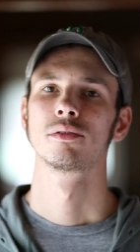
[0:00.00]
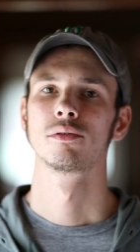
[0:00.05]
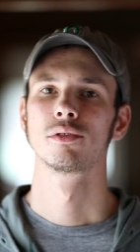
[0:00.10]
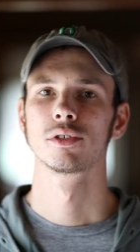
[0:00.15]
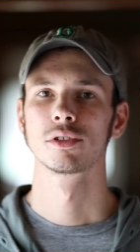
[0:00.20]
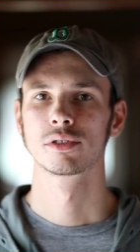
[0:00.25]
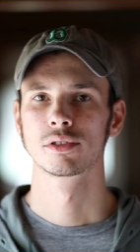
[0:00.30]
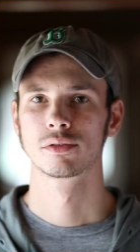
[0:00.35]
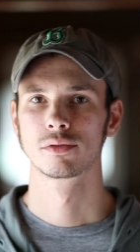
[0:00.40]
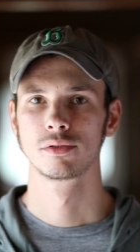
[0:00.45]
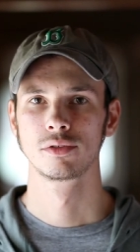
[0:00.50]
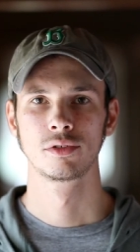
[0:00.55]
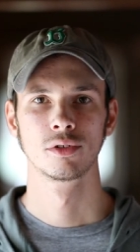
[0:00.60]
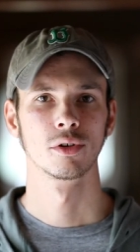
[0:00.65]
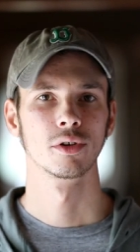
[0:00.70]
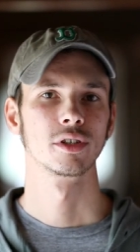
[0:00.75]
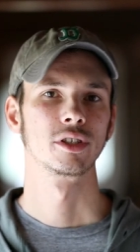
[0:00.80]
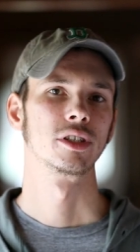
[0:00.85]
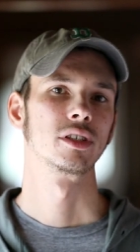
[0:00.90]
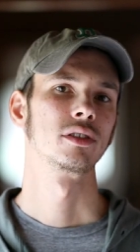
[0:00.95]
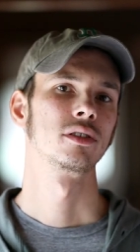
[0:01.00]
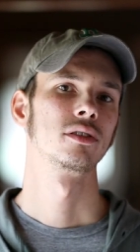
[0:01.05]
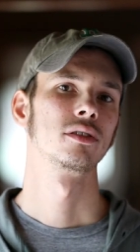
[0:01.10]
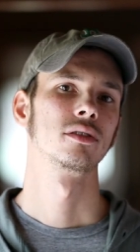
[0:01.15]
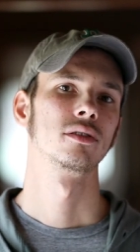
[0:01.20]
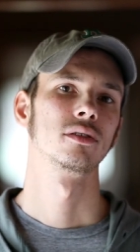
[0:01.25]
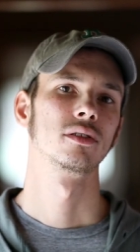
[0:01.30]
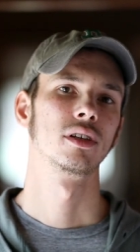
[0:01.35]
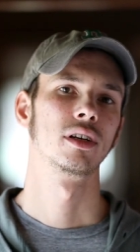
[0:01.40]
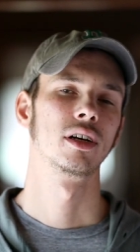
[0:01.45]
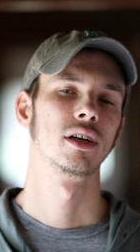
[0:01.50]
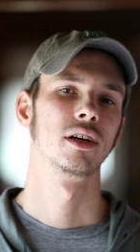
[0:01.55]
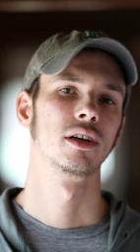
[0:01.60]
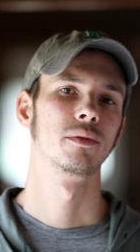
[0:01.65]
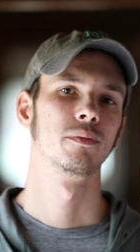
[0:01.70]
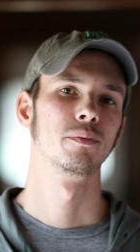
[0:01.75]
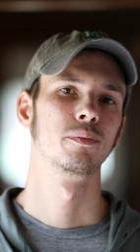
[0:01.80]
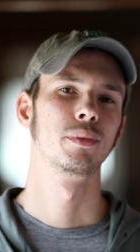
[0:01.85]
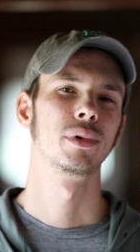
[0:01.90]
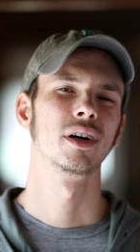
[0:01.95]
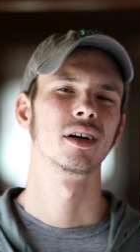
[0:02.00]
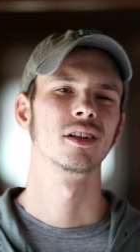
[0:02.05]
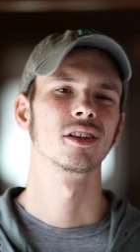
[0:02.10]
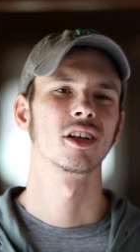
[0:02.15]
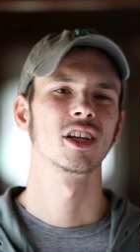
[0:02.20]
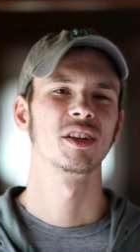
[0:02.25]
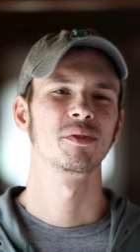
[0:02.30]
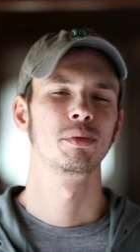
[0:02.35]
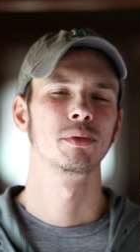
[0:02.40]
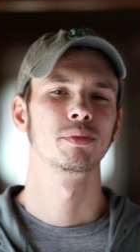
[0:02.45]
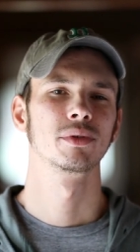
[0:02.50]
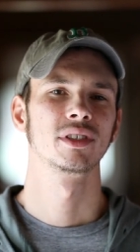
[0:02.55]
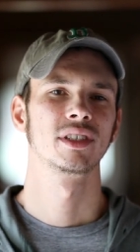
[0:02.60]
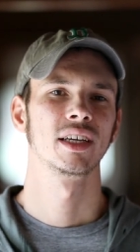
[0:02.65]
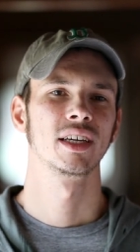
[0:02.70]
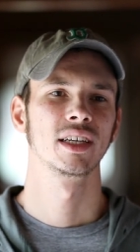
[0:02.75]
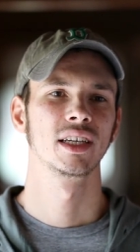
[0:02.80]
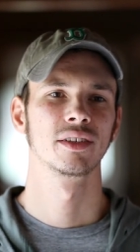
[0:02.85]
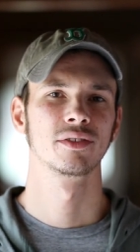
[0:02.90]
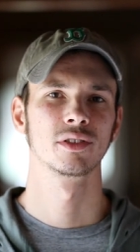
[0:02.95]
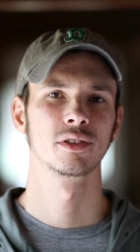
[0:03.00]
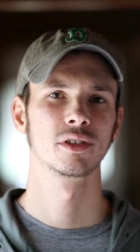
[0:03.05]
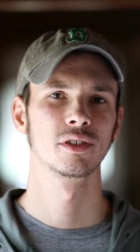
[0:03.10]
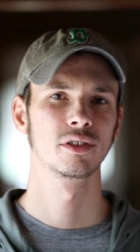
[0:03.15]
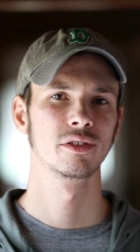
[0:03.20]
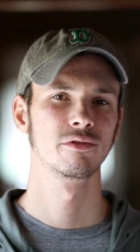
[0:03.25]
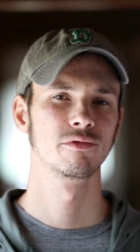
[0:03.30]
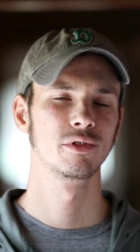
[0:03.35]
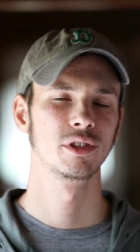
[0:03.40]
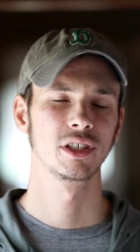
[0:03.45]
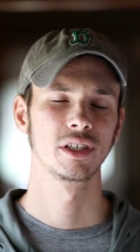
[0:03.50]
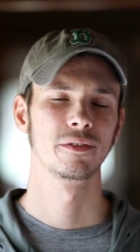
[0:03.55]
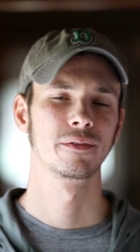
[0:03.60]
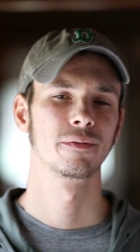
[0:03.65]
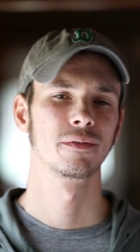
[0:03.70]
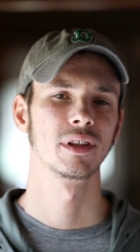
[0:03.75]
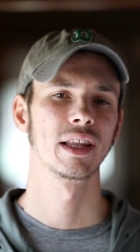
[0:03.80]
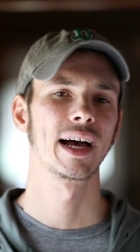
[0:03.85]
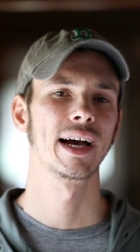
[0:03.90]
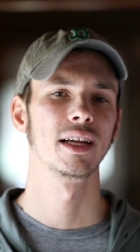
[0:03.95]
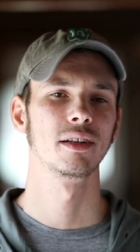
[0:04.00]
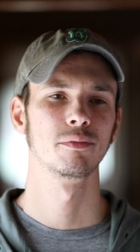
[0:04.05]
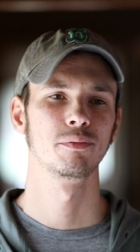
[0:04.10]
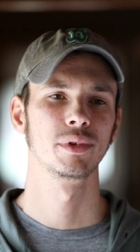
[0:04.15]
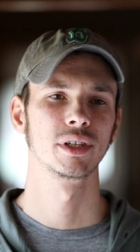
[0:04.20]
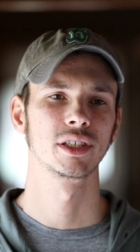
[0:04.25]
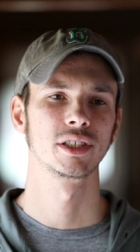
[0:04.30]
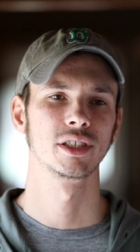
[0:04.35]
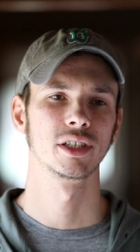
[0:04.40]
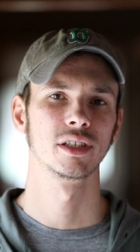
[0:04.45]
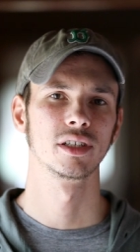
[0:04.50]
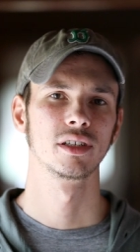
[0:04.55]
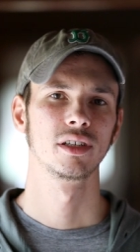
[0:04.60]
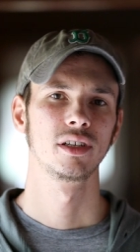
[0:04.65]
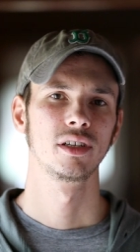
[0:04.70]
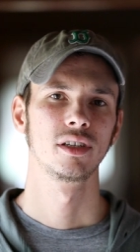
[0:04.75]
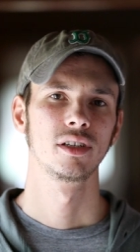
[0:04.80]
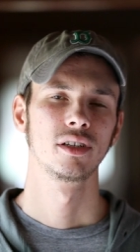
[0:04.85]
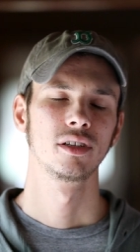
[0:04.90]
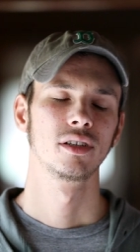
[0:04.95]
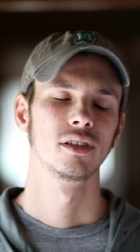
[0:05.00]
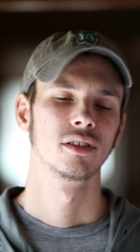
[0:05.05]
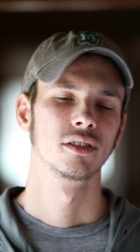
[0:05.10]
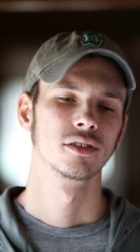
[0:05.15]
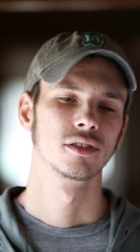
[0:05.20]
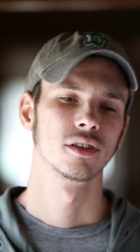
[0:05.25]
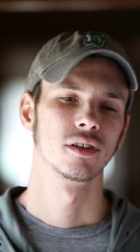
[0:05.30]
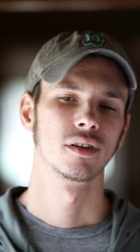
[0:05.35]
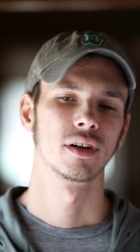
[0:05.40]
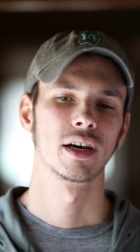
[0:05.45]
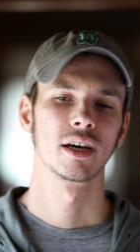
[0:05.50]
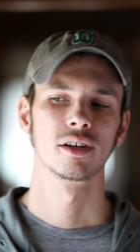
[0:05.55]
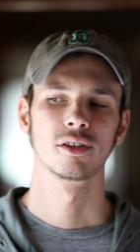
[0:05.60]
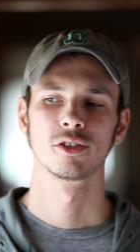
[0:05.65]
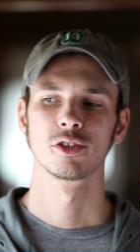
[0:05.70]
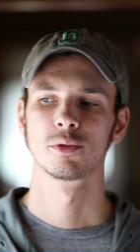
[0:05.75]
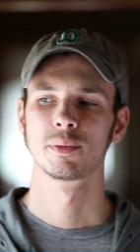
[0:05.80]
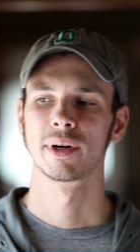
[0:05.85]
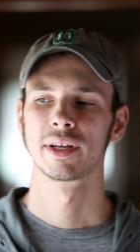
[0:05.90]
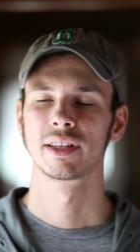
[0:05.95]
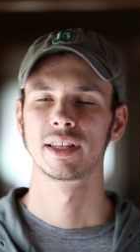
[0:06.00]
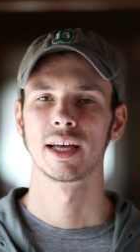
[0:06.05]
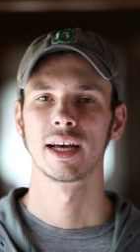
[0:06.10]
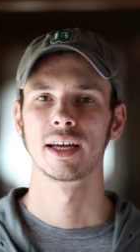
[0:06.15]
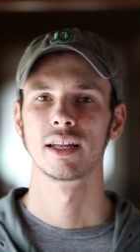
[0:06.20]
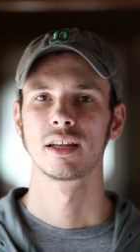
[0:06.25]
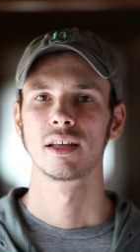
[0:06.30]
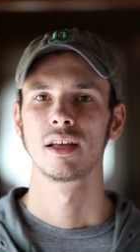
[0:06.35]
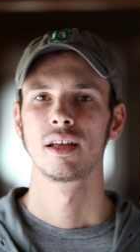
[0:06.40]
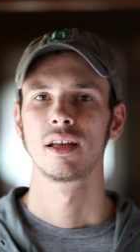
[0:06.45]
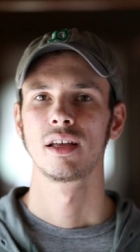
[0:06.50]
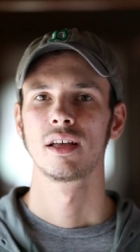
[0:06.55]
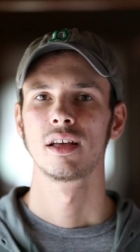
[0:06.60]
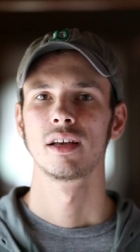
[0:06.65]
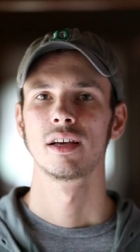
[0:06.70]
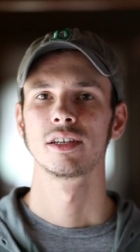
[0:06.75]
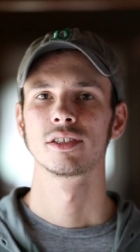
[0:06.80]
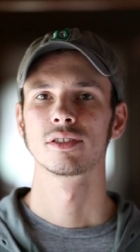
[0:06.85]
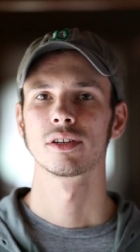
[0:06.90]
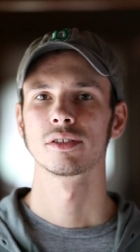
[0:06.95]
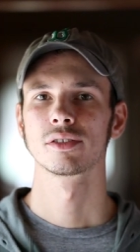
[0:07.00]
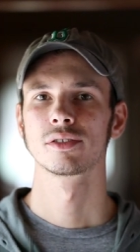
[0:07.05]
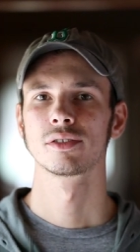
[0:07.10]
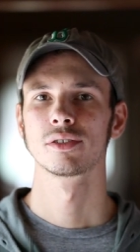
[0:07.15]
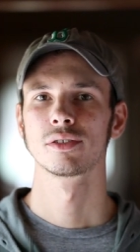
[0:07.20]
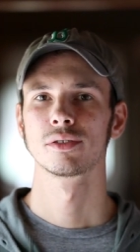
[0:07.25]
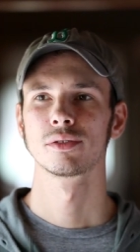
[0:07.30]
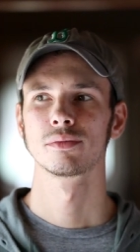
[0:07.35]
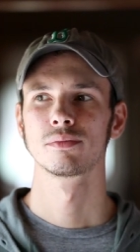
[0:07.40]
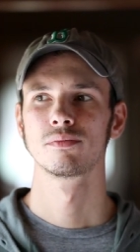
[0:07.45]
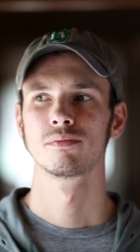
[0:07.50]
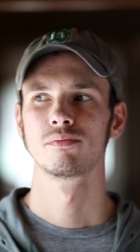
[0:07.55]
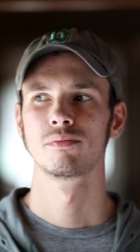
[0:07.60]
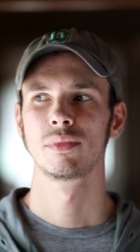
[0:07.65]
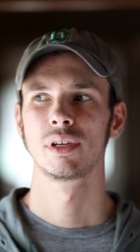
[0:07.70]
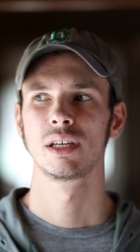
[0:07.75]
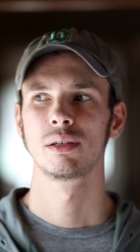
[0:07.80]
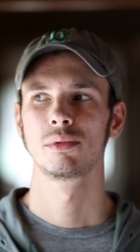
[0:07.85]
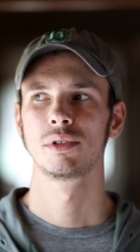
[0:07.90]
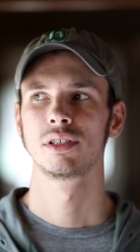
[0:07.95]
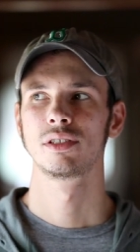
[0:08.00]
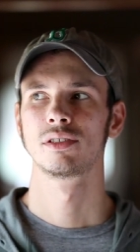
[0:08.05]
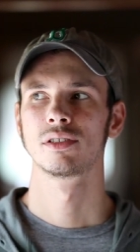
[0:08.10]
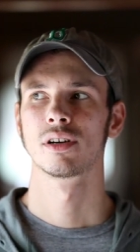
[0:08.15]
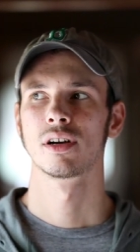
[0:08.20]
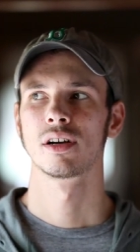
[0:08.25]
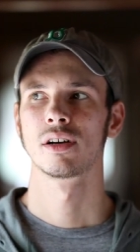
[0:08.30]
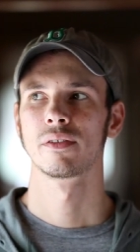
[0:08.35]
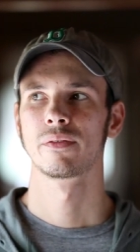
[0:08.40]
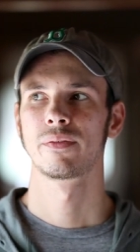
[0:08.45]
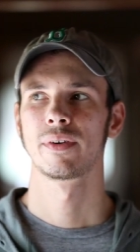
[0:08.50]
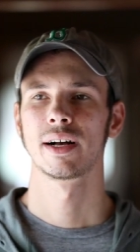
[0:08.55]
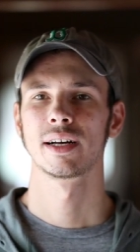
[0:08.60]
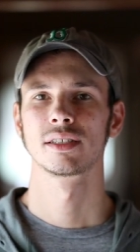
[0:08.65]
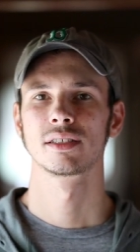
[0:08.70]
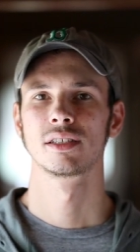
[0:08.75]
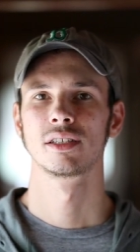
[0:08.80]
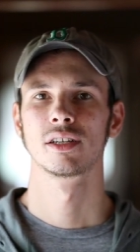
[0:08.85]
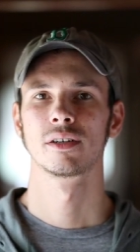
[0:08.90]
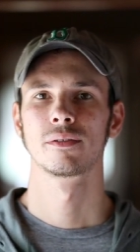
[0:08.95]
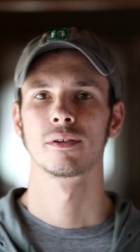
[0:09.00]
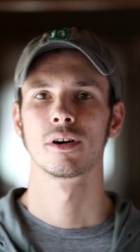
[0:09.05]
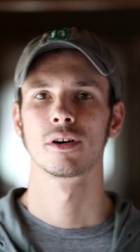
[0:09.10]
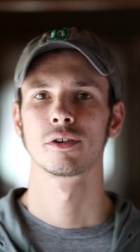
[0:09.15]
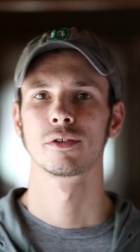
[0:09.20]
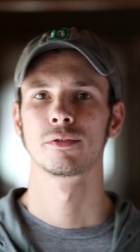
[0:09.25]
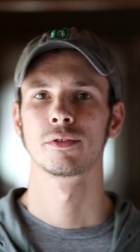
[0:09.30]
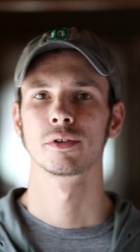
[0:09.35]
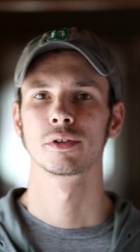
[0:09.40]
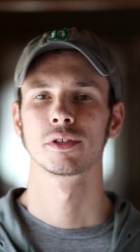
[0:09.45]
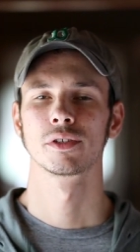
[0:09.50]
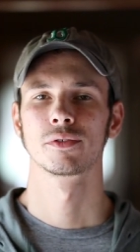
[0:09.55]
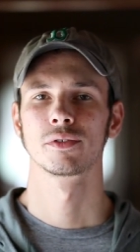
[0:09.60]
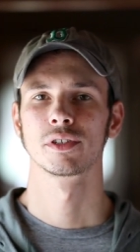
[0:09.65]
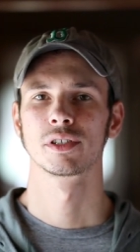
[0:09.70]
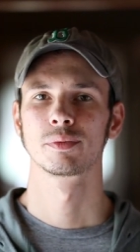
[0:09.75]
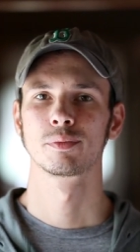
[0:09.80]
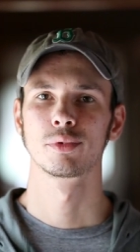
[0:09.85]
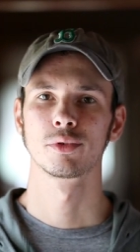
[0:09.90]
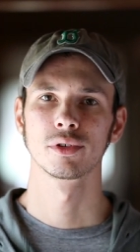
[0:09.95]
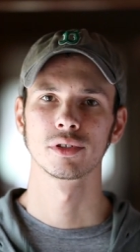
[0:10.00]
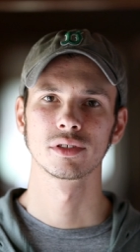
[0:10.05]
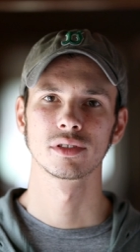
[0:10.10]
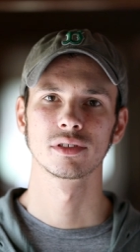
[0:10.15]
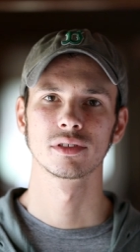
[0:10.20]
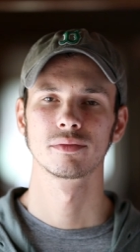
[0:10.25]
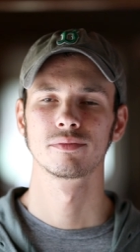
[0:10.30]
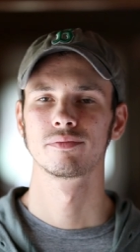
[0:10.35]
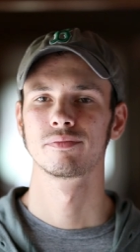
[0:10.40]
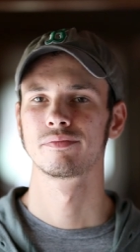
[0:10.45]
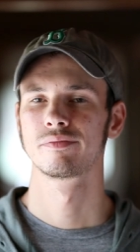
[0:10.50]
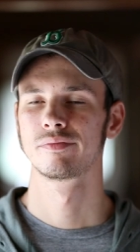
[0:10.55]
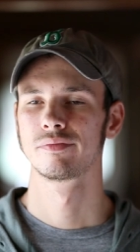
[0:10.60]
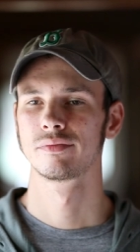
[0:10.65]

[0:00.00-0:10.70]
looks gorgeous, um, but a lot of people say it gives a really flat picture, so I don't know about that. It's also maybe not fast enough autofocus for sports.